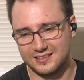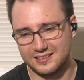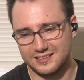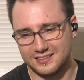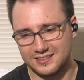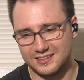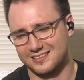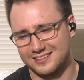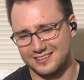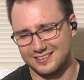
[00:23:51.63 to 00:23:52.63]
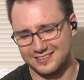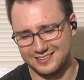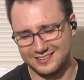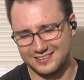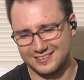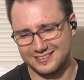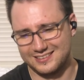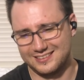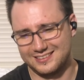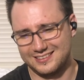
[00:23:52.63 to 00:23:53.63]

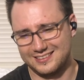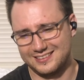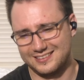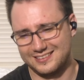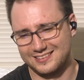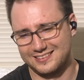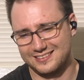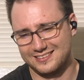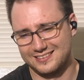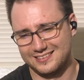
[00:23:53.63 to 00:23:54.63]
(silent)